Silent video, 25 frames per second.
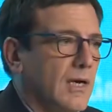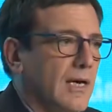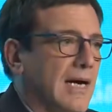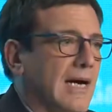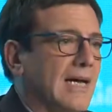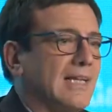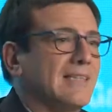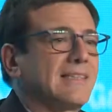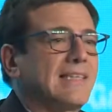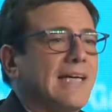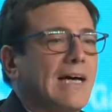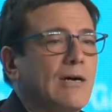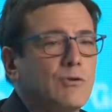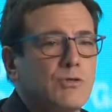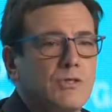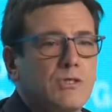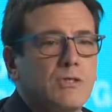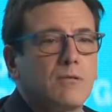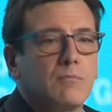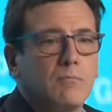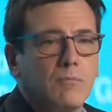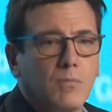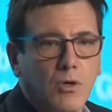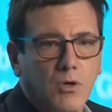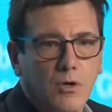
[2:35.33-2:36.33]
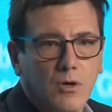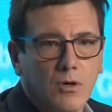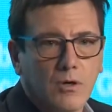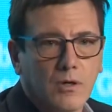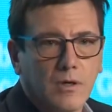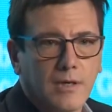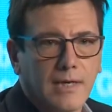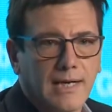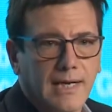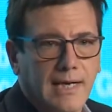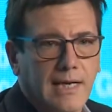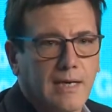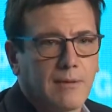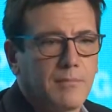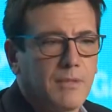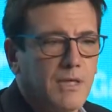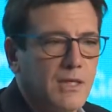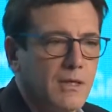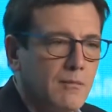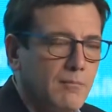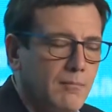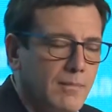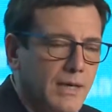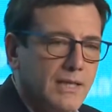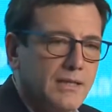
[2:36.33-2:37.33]
1,000 more
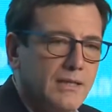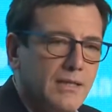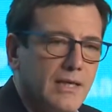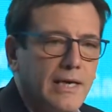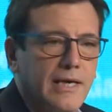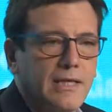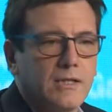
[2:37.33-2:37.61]
coming by the